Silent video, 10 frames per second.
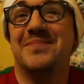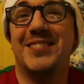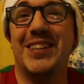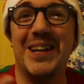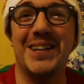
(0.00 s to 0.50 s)

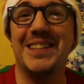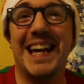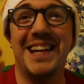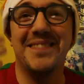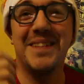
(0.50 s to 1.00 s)
So,
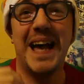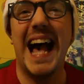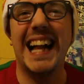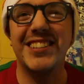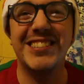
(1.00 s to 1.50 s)
yeah,
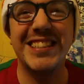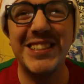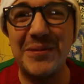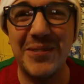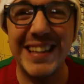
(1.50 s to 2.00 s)
and it's the
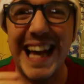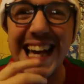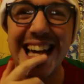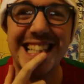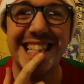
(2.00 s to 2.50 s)
only one that
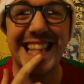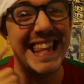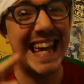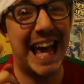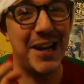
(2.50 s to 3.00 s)
I actually
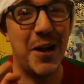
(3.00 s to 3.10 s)
think I